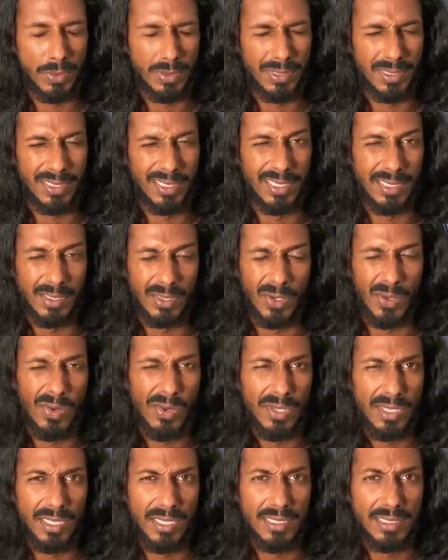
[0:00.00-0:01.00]
It's a
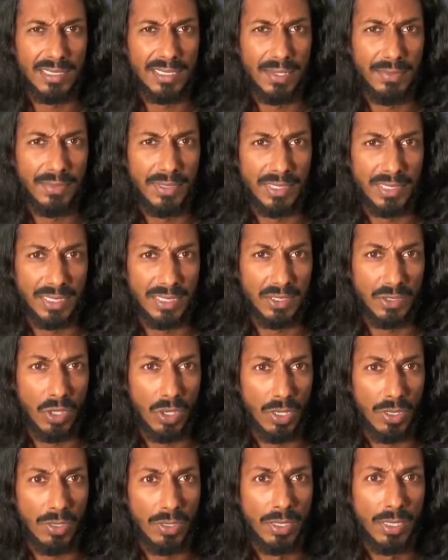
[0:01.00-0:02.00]

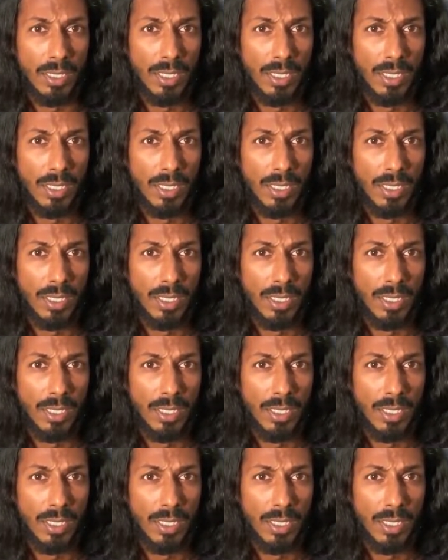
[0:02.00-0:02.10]
3076R